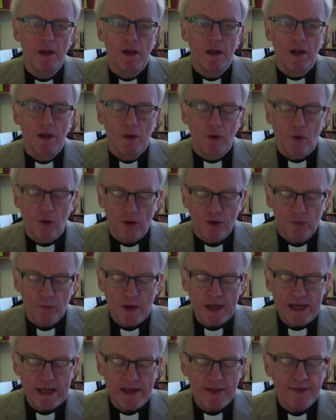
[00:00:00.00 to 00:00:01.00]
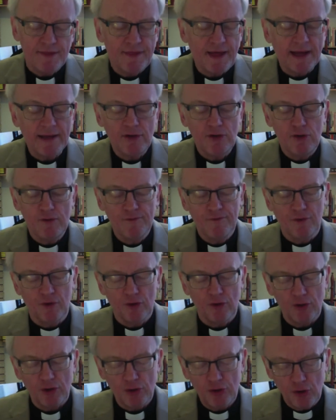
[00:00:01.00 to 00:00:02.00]
Lord, we thank you
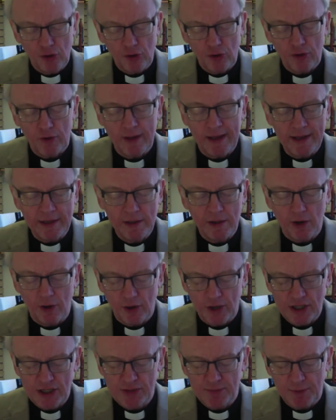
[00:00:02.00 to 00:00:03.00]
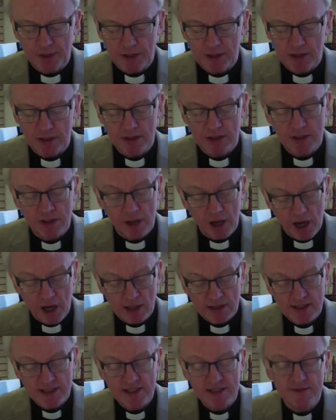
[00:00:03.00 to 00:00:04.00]
for your encouragement to
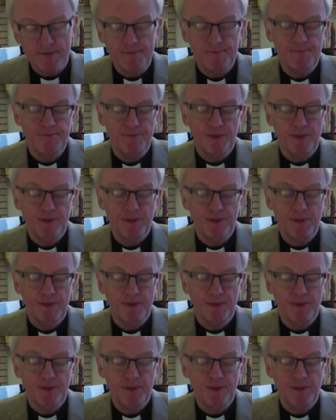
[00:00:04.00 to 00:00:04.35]
us.